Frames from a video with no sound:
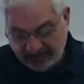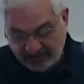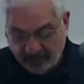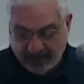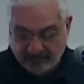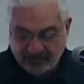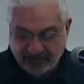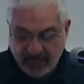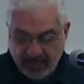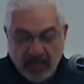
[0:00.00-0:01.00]
perhaps,
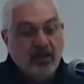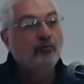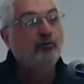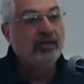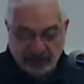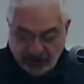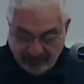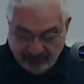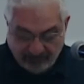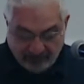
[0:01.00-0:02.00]
religion,
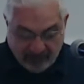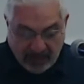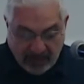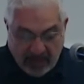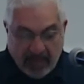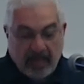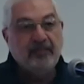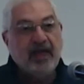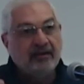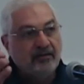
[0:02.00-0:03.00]
and
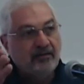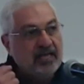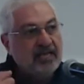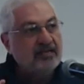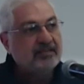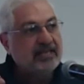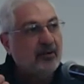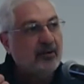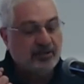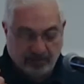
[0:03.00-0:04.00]
that these
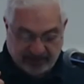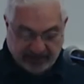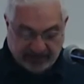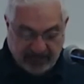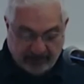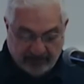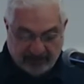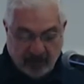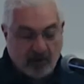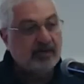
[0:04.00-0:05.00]
characteristics have
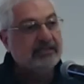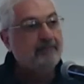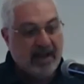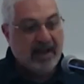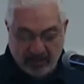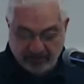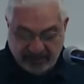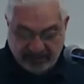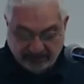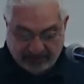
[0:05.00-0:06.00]
historically bound
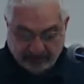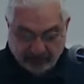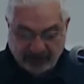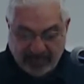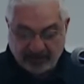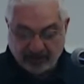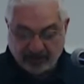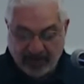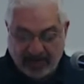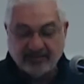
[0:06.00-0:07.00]
these people
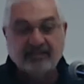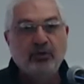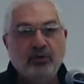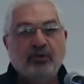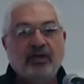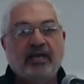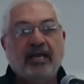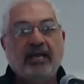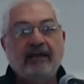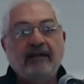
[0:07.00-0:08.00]
together as a
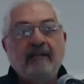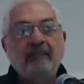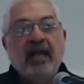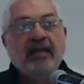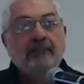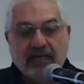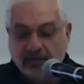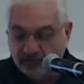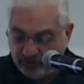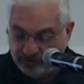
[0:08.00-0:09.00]
community and appear
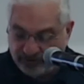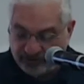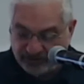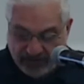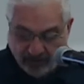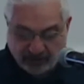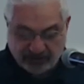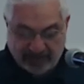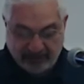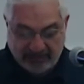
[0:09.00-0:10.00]
to distinguish
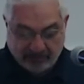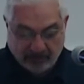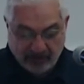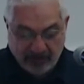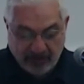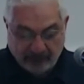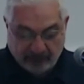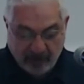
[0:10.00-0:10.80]
that people from